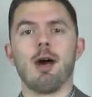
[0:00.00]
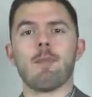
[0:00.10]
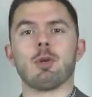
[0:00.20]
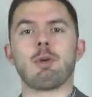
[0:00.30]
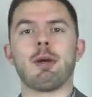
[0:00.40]

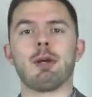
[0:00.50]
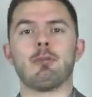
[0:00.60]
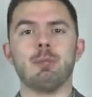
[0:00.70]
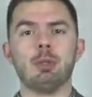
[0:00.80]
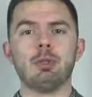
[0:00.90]
They were a pair
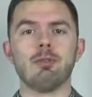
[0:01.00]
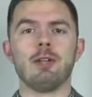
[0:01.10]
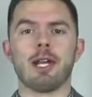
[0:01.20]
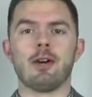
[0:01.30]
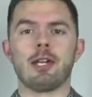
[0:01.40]
of beautiful
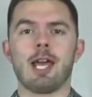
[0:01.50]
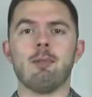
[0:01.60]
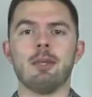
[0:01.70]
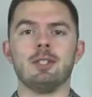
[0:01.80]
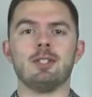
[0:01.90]
Allen
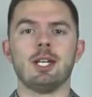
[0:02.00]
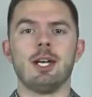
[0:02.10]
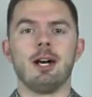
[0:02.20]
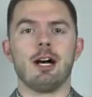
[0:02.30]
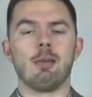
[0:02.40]
Edmonds.
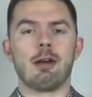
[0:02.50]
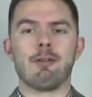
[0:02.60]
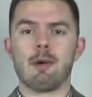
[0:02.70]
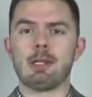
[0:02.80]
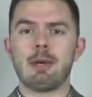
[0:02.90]
I
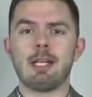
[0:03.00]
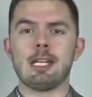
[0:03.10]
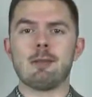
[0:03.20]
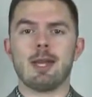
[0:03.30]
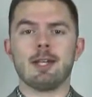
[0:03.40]
found them on
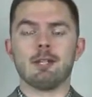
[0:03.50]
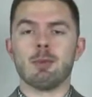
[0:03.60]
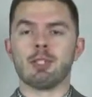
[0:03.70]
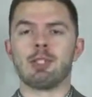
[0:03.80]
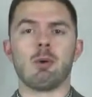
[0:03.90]
eBay, and as
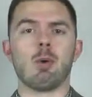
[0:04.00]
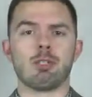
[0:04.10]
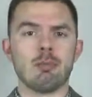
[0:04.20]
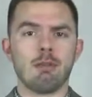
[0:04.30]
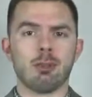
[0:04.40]
much as I'm always
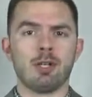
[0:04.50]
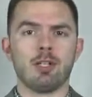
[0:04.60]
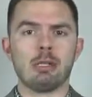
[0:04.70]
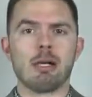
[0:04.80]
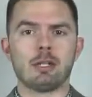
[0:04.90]
going to be
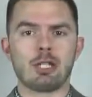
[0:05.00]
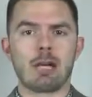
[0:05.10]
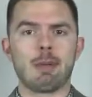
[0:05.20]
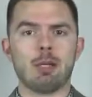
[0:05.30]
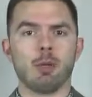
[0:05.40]
preaching about
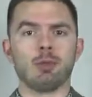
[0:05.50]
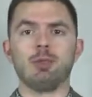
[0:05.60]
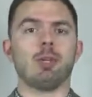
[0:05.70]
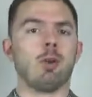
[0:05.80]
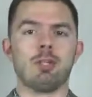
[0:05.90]
shopping local,
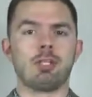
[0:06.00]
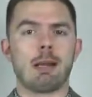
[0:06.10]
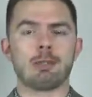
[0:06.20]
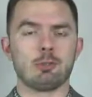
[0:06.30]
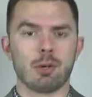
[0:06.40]
you can always
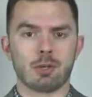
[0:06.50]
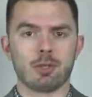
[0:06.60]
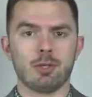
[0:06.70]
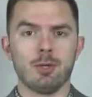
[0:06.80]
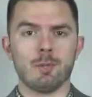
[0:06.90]
shop smarter
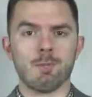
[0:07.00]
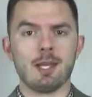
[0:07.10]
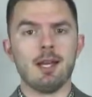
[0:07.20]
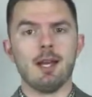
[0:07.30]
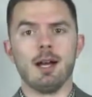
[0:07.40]
too.
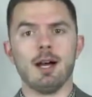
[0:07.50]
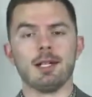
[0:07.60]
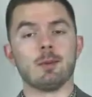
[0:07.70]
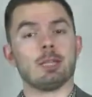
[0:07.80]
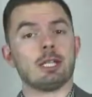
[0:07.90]

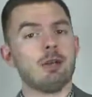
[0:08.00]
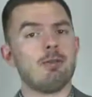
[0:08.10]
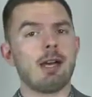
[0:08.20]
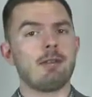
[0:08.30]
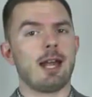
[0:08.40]
They were
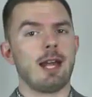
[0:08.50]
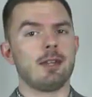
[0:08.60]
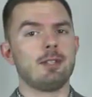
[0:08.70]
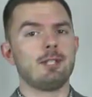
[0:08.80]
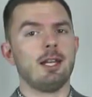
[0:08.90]

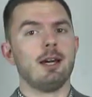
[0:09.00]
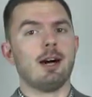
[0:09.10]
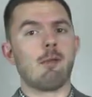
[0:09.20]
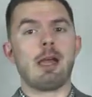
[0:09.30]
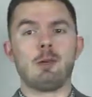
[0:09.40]
$35.
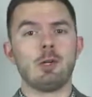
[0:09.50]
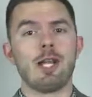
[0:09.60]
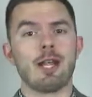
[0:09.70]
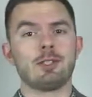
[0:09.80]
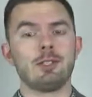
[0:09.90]
After
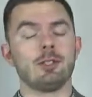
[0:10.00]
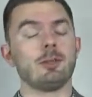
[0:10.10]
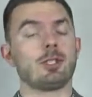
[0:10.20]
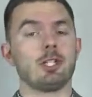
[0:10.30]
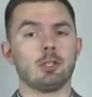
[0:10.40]
taxes,
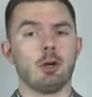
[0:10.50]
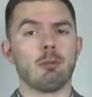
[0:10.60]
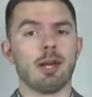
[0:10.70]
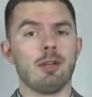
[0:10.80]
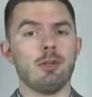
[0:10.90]
those guys go
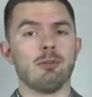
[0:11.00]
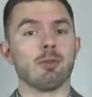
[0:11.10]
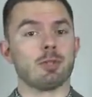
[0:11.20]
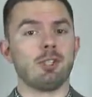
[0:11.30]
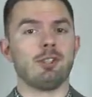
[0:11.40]
brand new
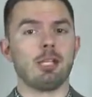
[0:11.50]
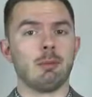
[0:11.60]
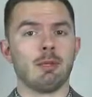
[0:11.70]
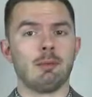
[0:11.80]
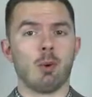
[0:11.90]
for
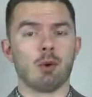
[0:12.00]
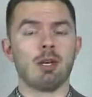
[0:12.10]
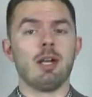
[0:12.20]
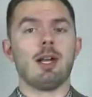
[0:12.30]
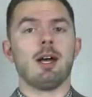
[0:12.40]
considerably more.
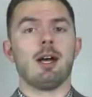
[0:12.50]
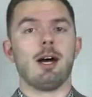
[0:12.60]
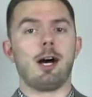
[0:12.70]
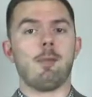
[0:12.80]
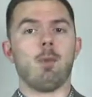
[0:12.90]

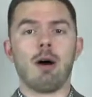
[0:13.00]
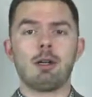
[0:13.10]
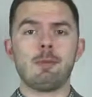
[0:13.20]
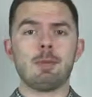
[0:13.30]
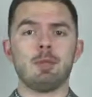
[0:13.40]

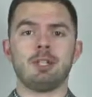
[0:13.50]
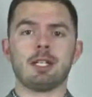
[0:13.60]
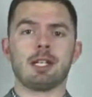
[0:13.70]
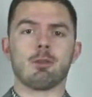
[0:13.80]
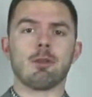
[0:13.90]
Wound up
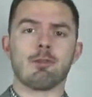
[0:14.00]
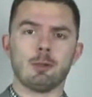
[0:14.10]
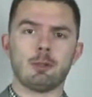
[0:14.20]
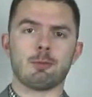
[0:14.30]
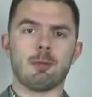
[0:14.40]
using their
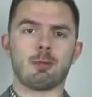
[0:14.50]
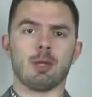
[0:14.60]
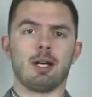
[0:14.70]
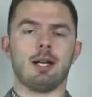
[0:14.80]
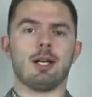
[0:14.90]
refurbishment
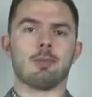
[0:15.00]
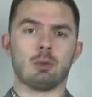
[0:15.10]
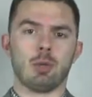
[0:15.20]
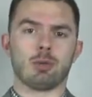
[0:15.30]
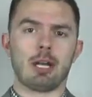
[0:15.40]

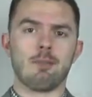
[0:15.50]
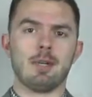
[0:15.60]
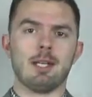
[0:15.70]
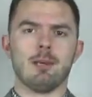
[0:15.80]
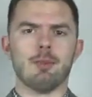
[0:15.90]
program.
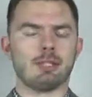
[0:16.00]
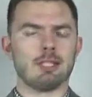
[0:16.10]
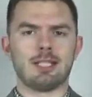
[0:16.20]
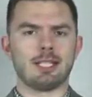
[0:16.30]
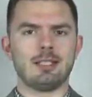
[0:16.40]
It was a
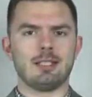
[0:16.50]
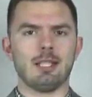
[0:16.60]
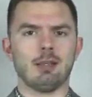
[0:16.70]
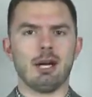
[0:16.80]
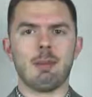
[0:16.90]
second
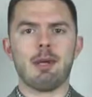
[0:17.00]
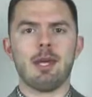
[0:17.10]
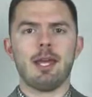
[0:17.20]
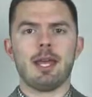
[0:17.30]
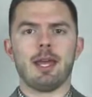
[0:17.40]
tier up,
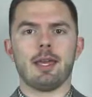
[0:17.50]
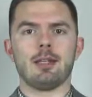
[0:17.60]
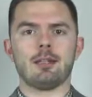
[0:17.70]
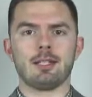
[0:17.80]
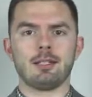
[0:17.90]

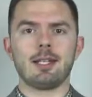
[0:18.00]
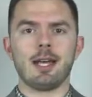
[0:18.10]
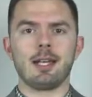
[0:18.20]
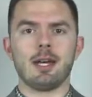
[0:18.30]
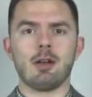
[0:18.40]
and sent it
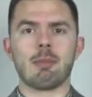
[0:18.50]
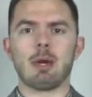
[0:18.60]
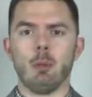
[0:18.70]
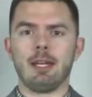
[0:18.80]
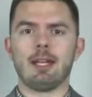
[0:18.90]
on out about
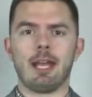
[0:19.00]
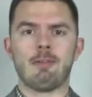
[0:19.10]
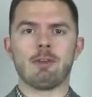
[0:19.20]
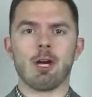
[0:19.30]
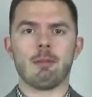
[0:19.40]
a week and a
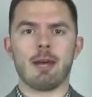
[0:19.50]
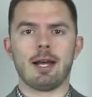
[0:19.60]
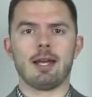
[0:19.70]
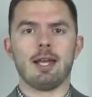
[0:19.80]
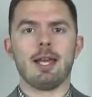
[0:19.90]
half gone
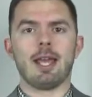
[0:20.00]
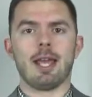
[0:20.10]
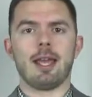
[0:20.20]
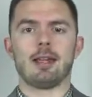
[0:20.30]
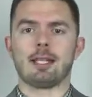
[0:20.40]
by,
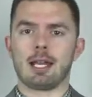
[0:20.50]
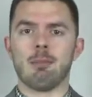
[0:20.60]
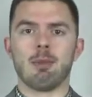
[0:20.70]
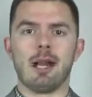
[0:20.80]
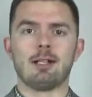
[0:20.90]
and got
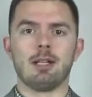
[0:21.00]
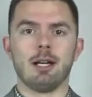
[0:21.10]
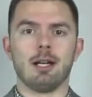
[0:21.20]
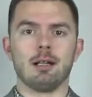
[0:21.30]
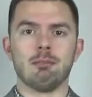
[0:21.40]
them back
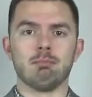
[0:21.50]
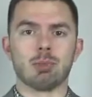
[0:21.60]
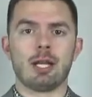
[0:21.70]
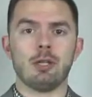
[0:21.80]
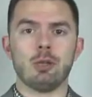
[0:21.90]

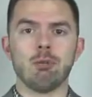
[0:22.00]
brand new